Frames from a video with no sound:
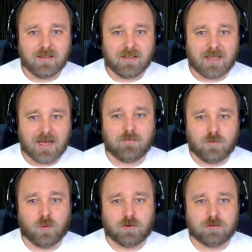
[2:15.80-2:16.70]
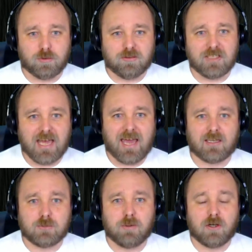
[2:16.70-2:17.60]
And that, of course, was the
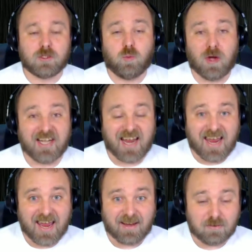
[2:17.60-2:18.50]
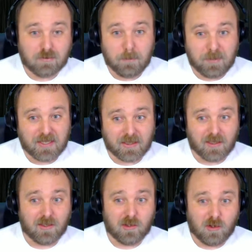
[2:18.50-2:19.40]
Xbox One X being
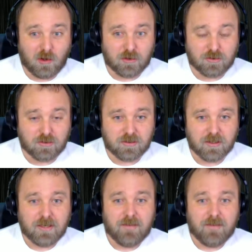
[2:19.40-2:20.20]
launched.